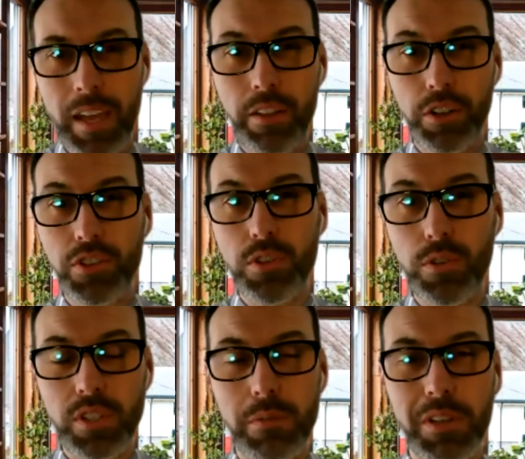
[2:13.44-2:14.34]
then also, too,
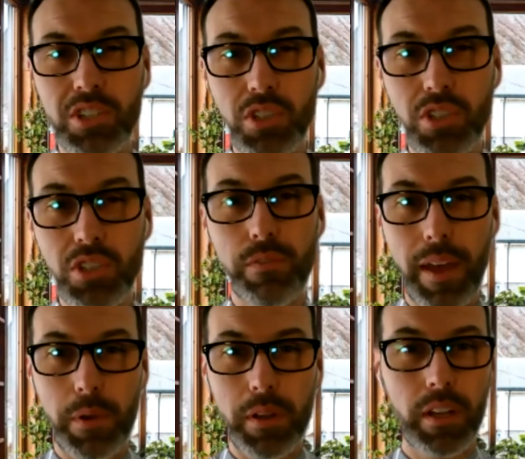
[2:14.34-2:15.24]
there's going to be a survey
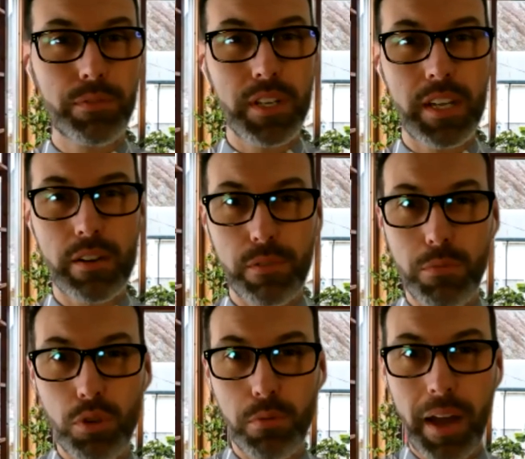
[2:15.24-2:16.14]
we'd love to hear from
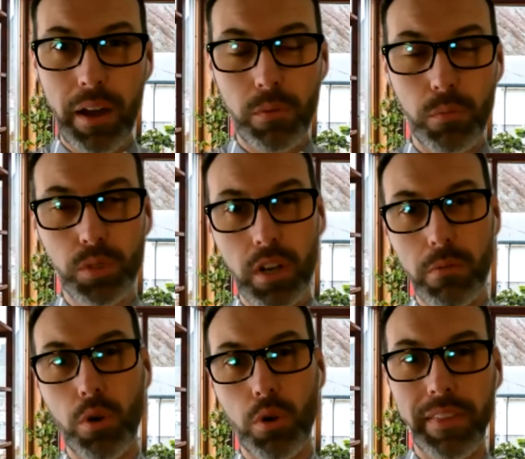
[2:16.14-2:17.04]
you about, and we'll talk
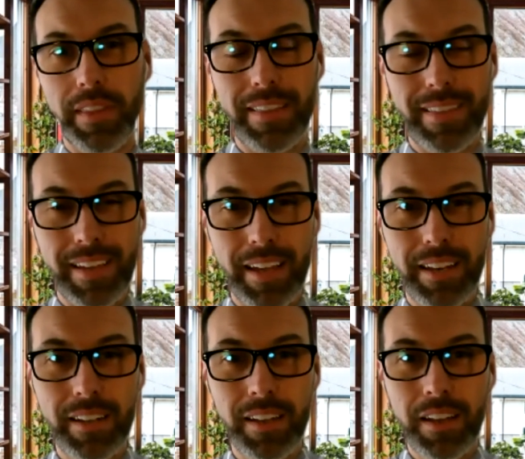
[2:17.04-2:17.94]
more about that at the
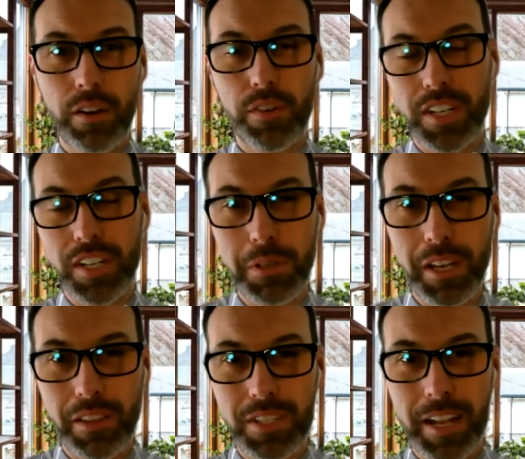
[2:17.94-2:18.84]
end of our time
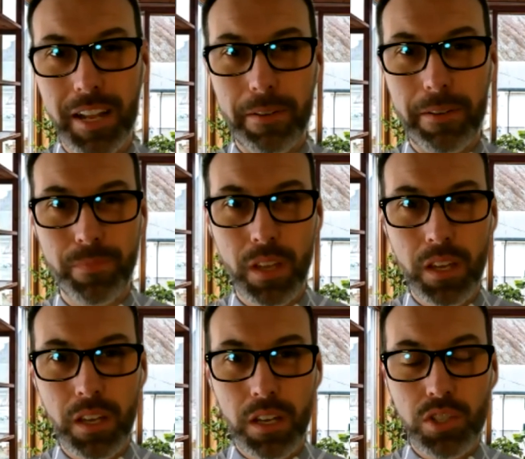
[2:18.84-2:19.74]
together today.
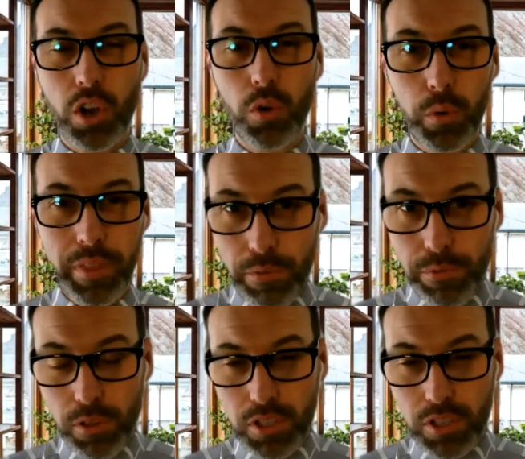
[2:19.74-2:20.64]
So without
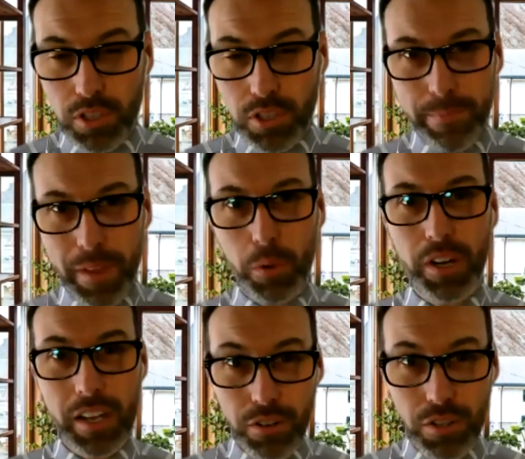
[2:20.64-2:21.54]
further delay, I want
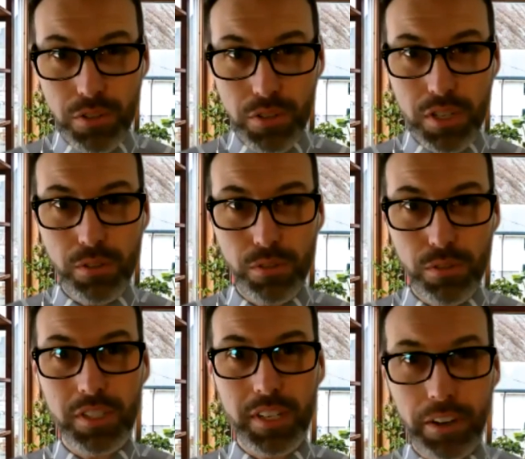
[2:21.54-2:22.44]
to introduce you
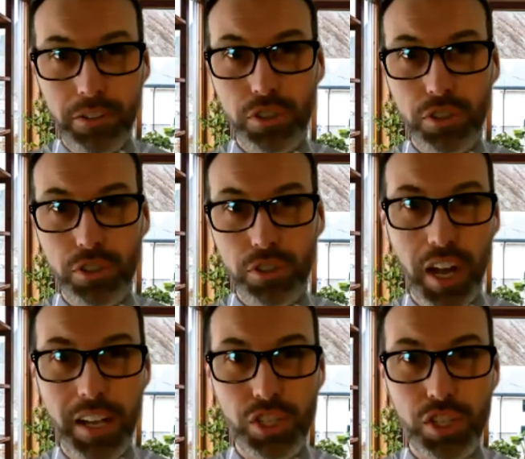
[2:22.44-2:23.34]
to Dr.
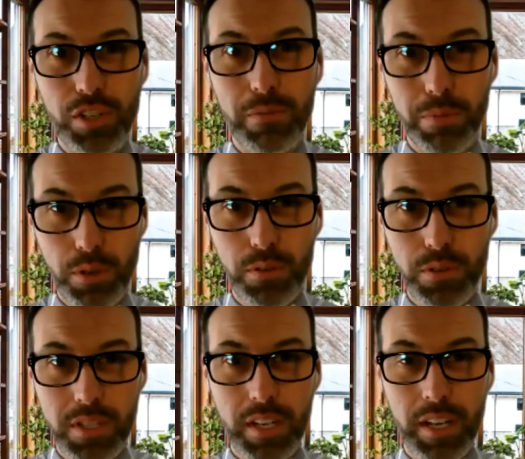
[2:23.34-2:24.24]
Josh
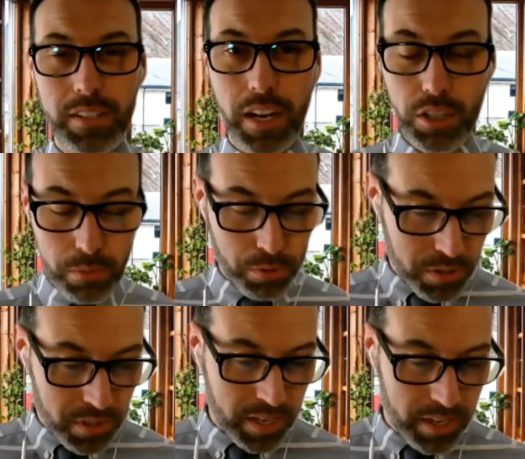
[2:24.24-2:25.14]
Bruce. Dr.
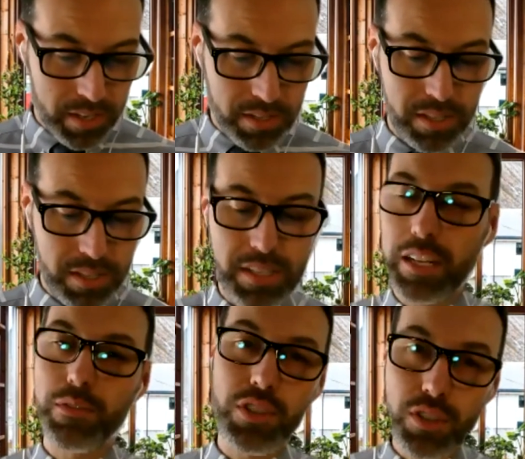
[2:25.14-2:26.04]
Bruce is the
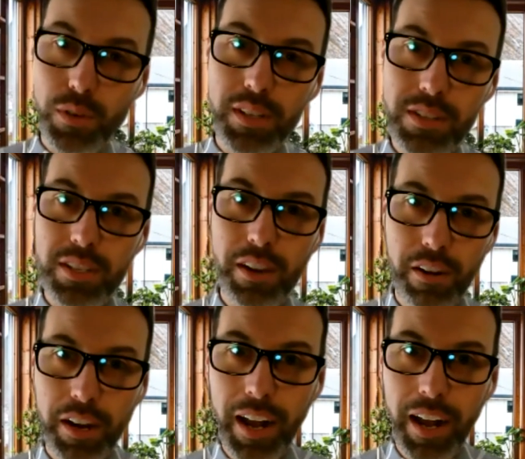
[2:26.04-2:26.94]
Dean of Students
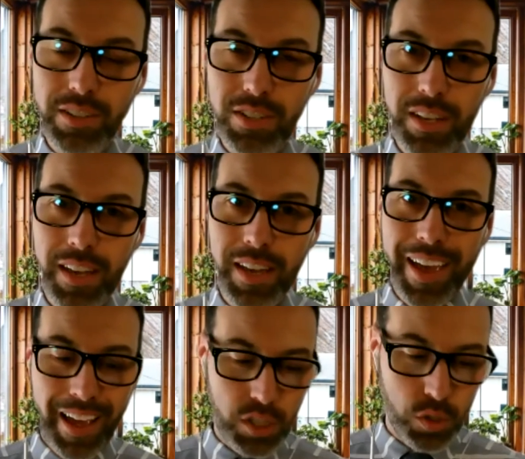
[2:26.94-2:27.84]
here at Knox,
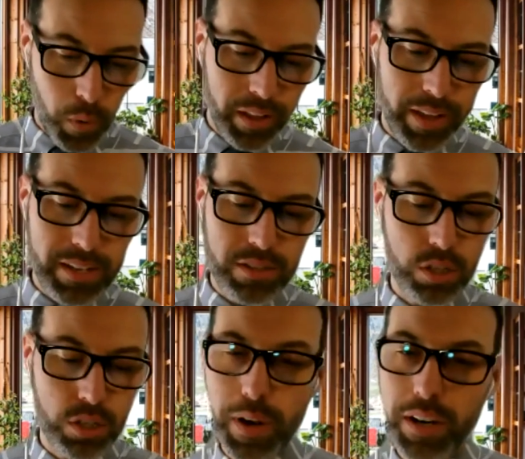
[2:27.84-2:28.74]
as well as
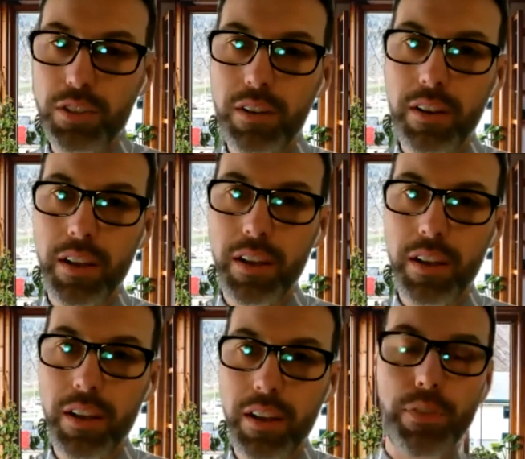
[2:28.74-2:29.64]
the Director
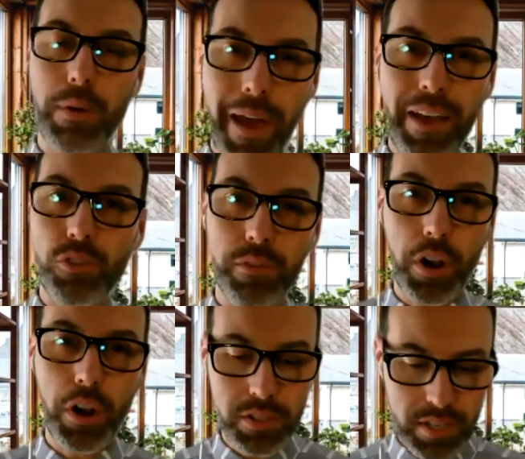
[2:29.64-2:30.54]
of the Master of
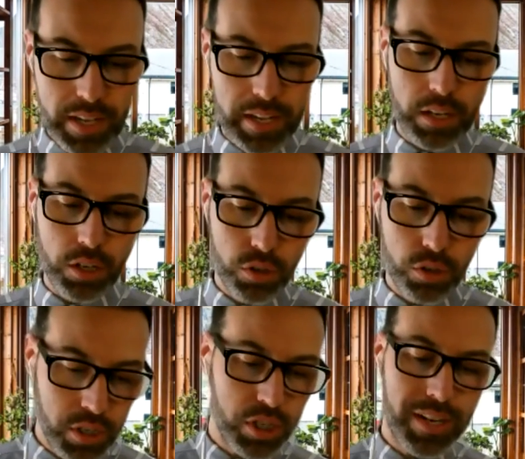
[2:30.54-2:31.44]
Arts in
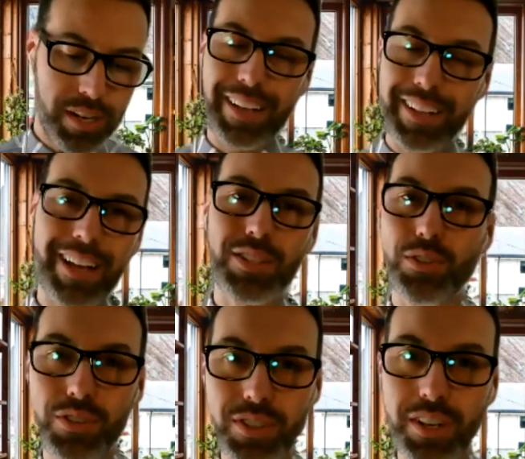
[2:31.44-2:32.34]
Christian and
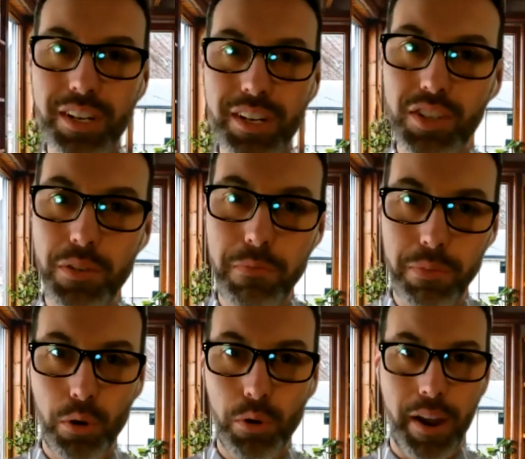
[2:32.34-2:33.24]
Classical Studies
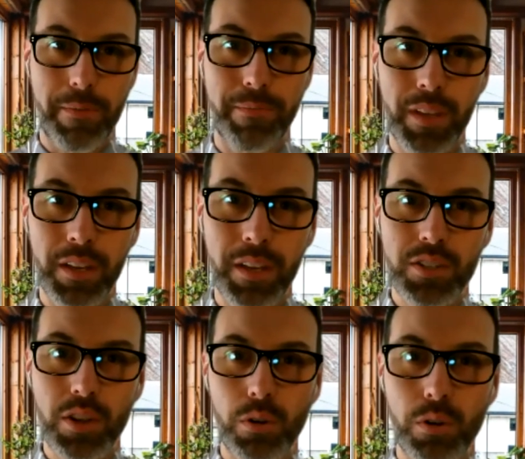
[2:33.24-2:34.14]
program.
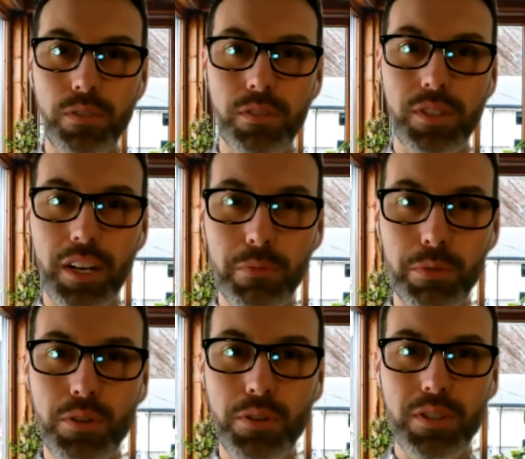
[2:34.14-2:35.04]
So Dr.
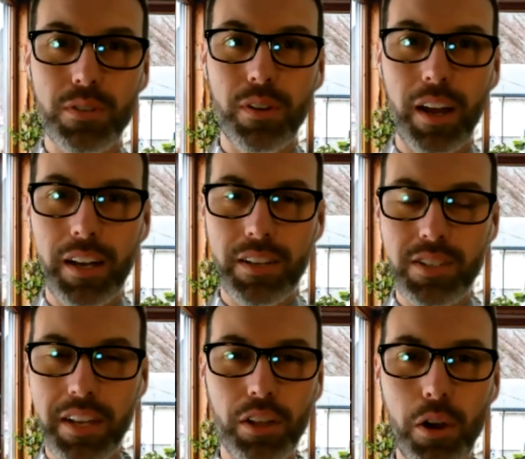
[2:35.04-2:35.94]
Bruce,
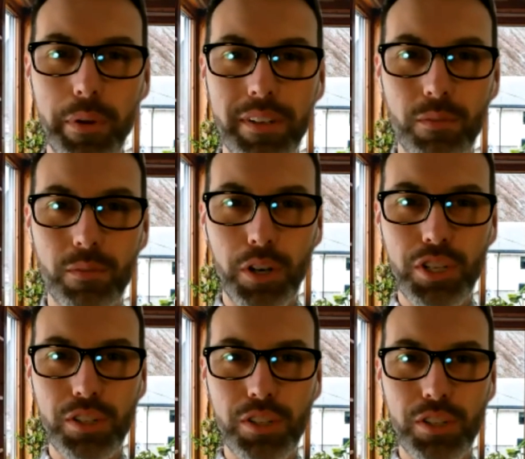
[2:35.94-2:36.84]
say hello, and why don't
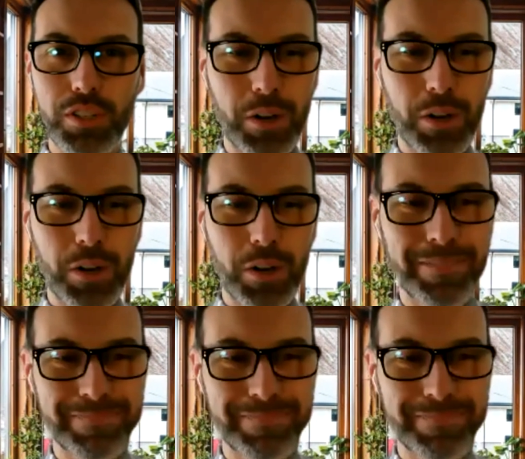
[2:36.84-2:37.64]
you take it away?